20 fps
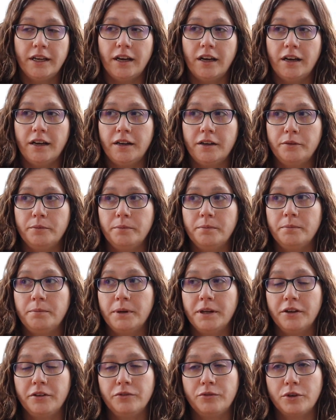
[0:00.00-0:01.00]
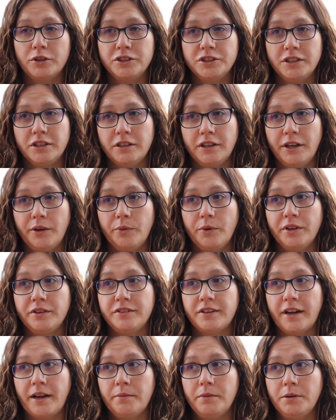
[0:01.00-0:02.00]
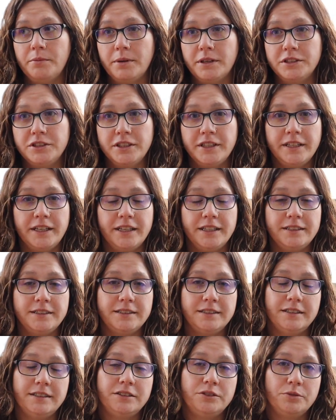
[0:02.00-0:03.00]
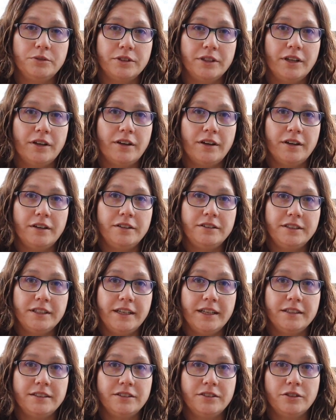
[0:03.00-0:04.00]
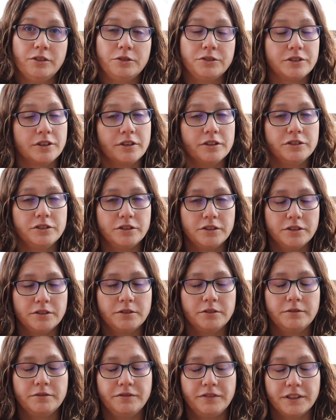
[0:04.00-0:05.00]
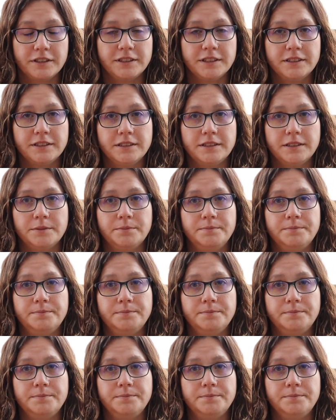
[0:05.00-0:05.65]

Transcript: But unfortunately, with time and budget, it's really hard to get to those larger fixes.